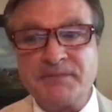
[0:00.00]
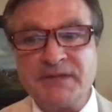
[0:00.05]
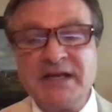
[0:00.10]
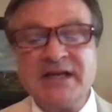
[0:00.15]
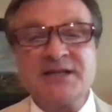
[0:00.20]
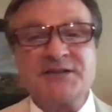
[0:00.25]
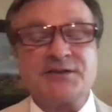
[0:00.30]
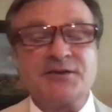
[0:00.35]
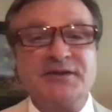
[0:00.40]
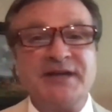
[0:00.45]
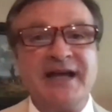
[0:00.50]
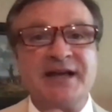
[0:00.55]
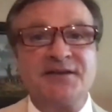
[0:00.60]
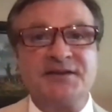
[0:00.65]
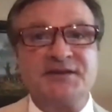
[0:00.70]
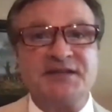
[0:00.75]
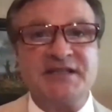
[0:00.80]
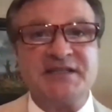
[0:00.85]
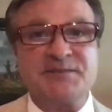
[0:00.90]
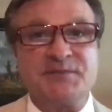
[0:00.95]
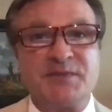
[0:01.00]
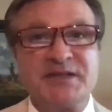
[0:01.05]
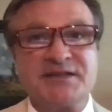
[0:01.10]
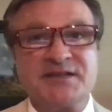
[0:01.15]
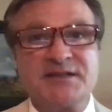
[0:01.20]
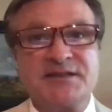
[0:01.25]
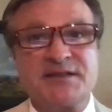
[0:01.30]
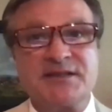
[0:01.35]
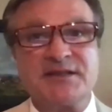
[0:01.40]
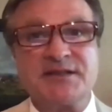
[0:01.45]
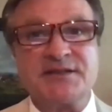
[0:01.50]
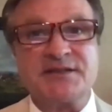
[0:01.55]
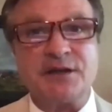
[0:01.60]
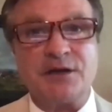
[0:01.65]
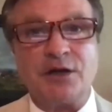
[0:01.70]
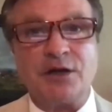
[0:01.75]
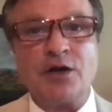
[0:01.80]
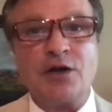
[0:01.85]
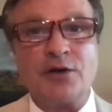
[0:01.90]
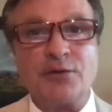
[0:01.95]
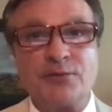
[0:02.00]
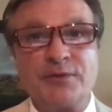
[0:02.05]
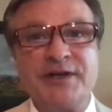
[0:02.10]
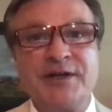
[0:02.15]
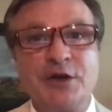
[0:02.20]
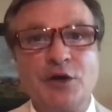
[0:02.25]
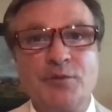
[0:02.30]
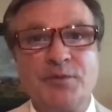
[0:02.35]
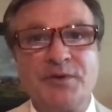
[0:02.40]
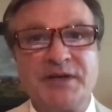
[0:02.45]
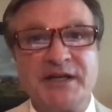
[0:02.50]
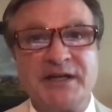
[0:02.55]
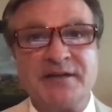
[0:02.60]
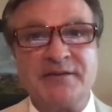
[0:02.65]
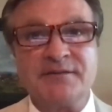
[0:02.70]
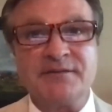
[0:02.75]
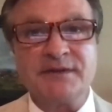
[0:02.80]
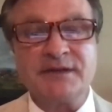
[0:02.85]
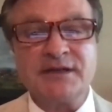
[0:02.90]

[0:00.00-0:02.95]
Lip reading: So now that these businesses are reopening,